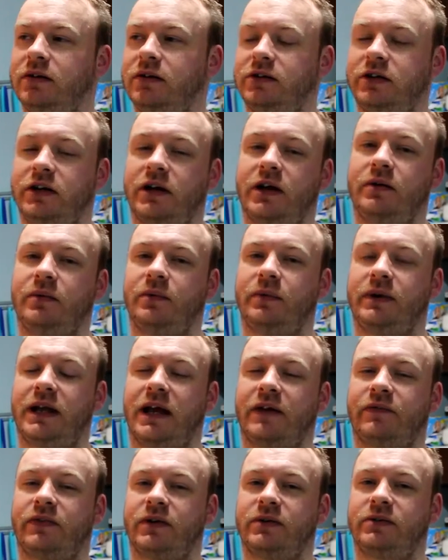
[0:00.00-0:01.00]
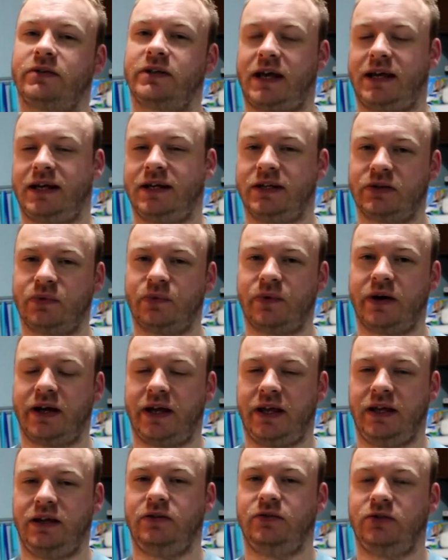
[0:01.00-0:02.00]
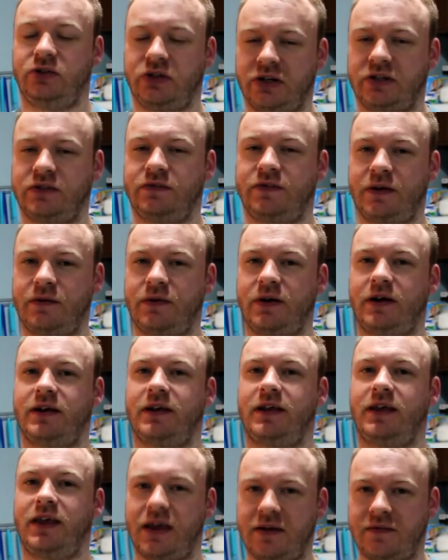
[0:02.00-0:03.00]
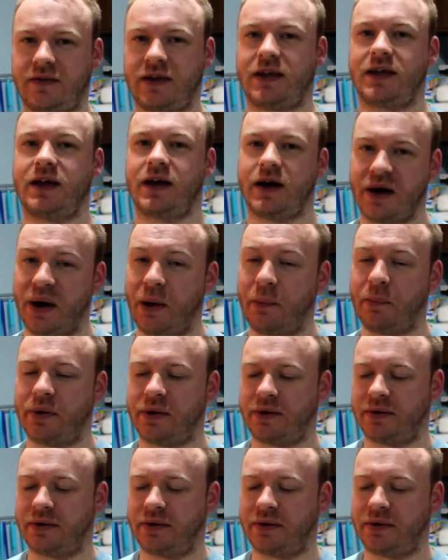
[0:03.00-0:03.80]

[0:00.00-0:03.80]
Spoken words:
Do you know when you have those days where you just feel like giving up?